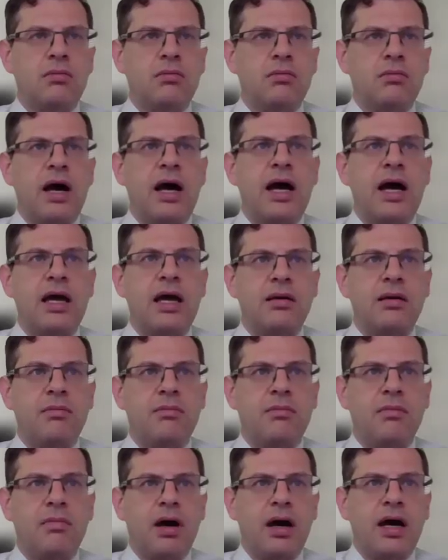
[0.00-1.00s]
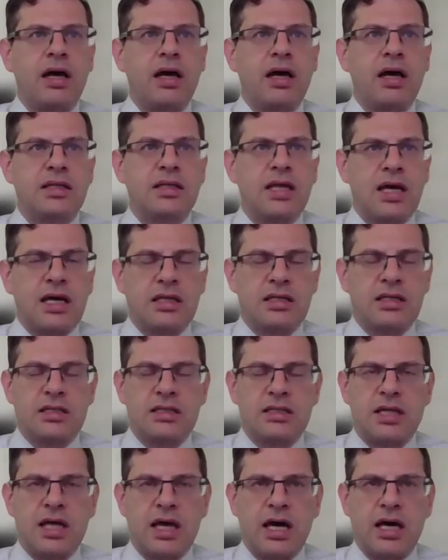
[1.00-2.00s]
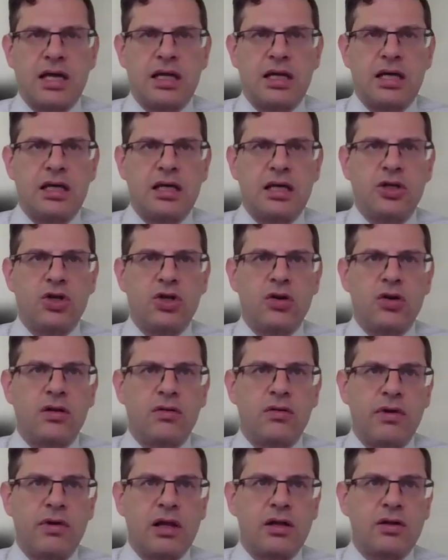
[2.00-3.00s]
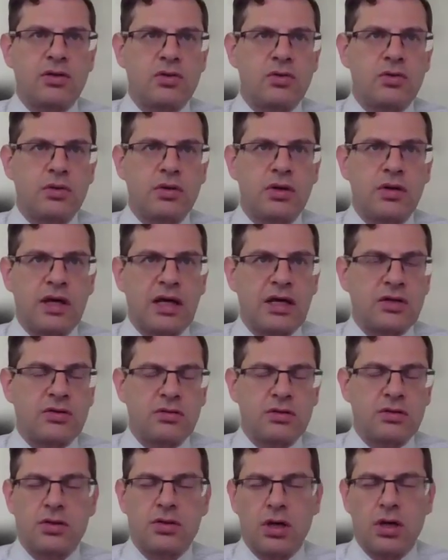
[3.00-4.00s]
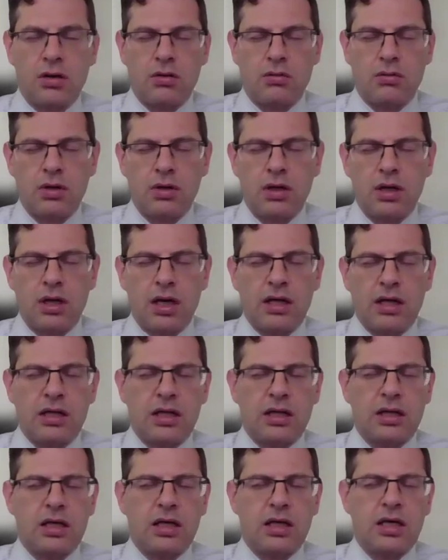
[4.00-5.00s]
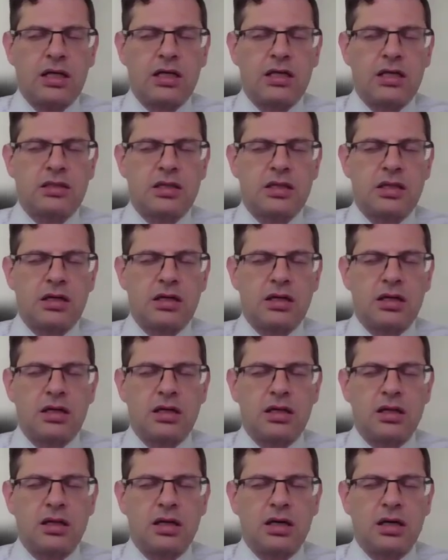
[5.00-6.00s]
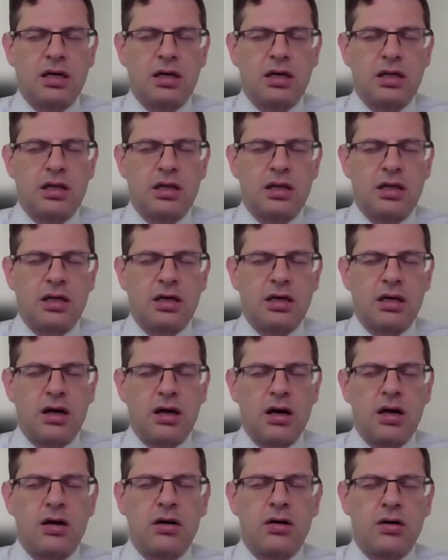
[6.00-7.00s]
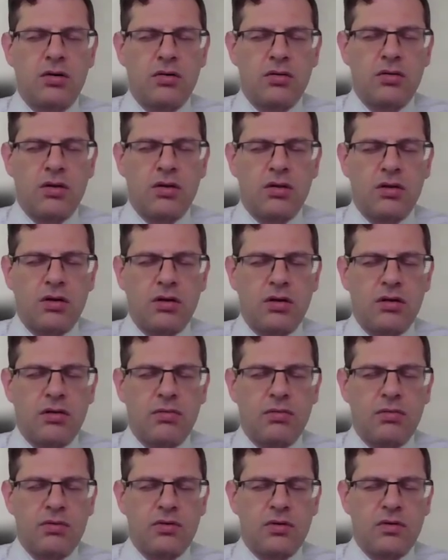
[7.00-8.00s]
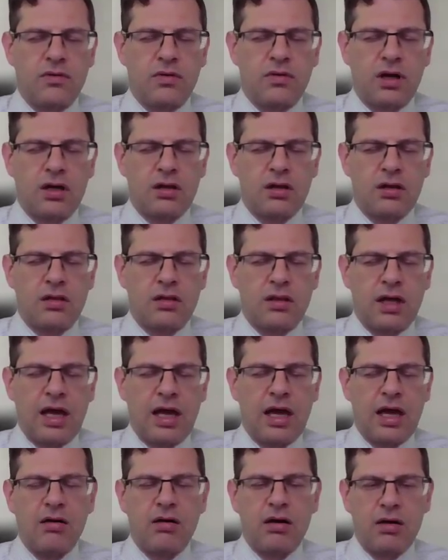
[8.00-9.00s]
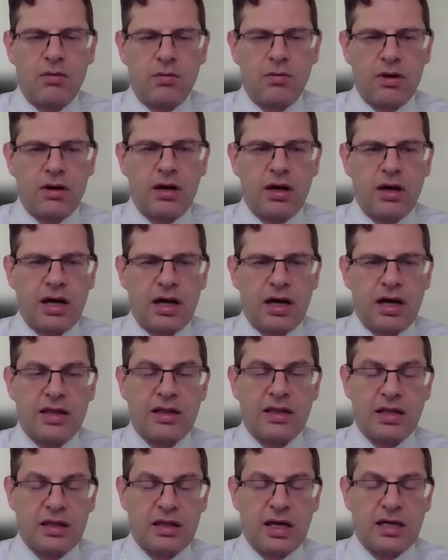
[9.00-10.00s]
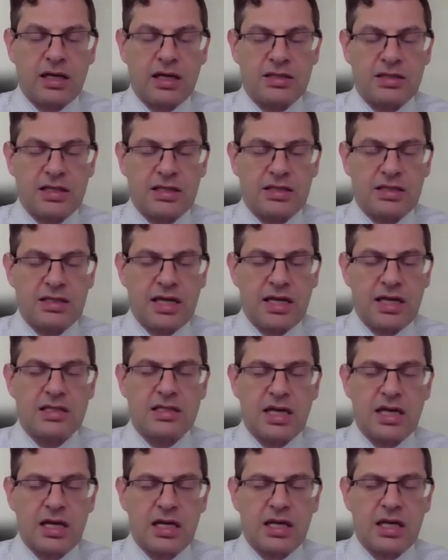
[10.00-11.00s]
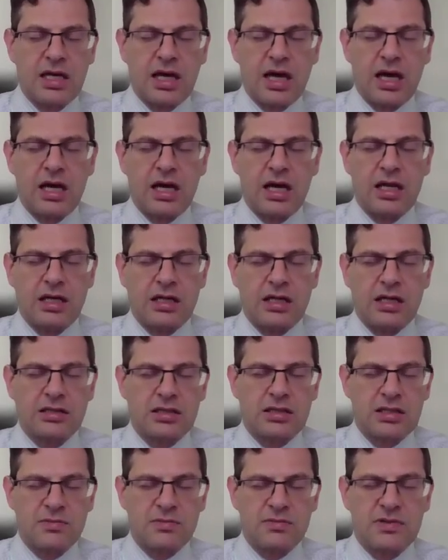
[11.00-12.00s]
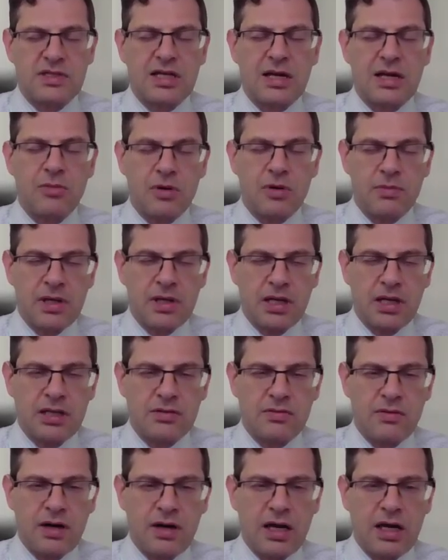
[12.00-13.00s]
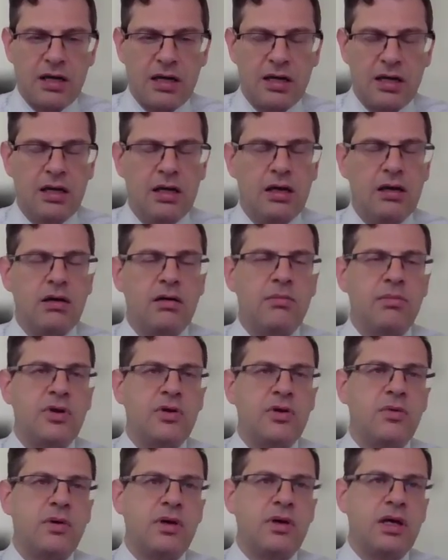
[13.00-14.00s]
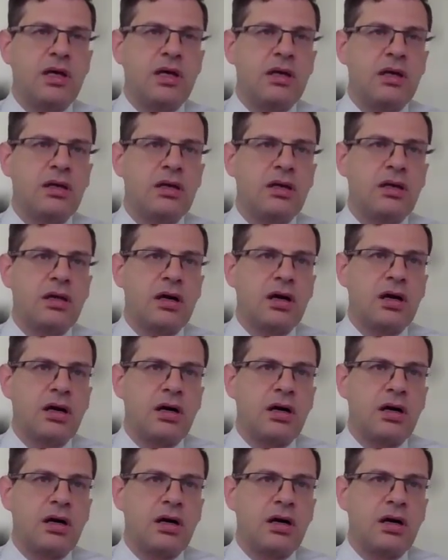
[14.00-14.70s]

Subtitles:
my stance is that during the regular school year, the answer is no. I think that it is the harder, or the sort of the area where, and I think that CSEA is getting at, is this summer piece, right? Between